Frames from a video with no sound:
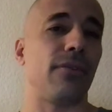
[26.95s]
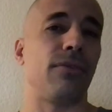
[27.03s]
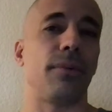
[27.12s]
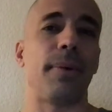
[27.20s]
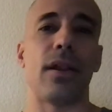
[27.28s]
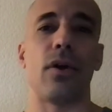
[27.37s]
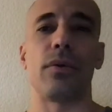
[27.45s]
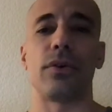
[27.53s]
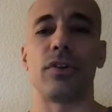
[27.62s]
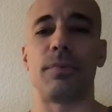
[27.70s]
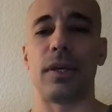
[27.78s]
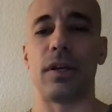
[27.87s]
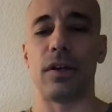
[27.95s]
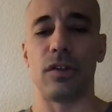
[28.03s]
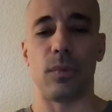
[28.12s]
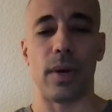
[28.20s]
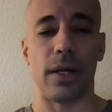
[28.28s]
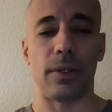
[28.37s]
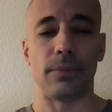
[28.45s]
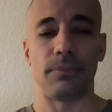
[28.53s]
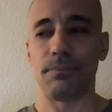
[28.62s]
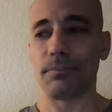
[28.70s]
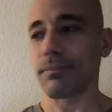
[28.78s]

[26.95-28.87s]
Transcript: for pet owners because, well,